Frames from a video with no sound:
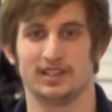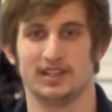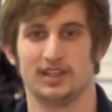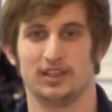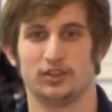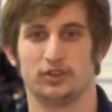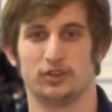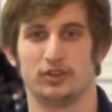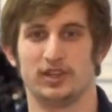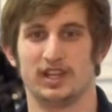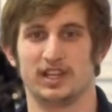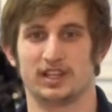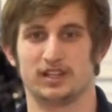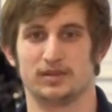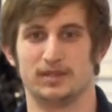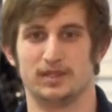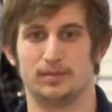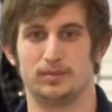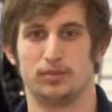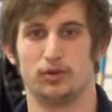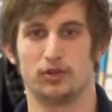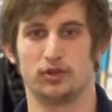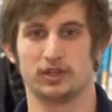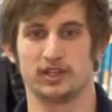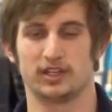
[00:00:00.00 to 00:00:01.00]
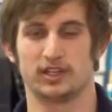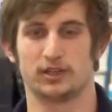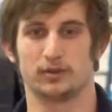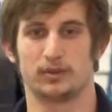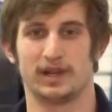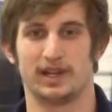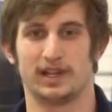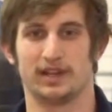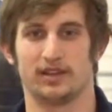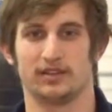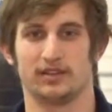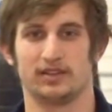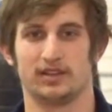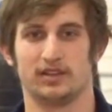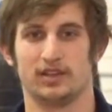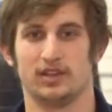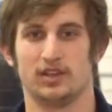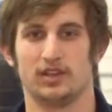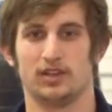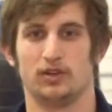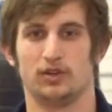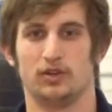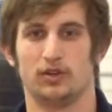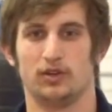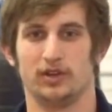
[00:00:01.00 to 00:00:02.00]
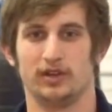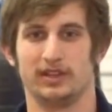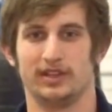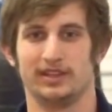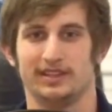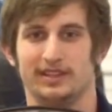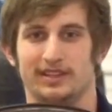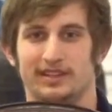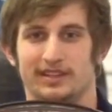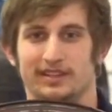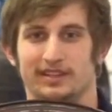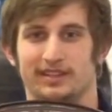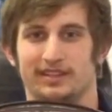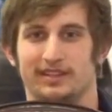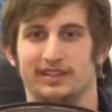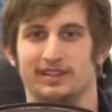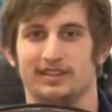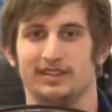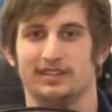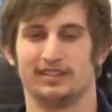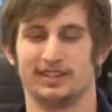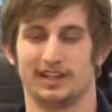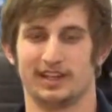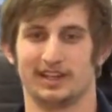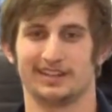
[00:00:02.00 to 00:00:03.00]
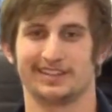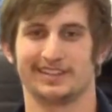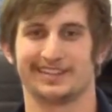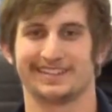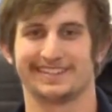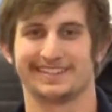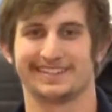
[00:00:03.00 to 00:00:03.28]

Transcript: so that it can be ported around on this dolly.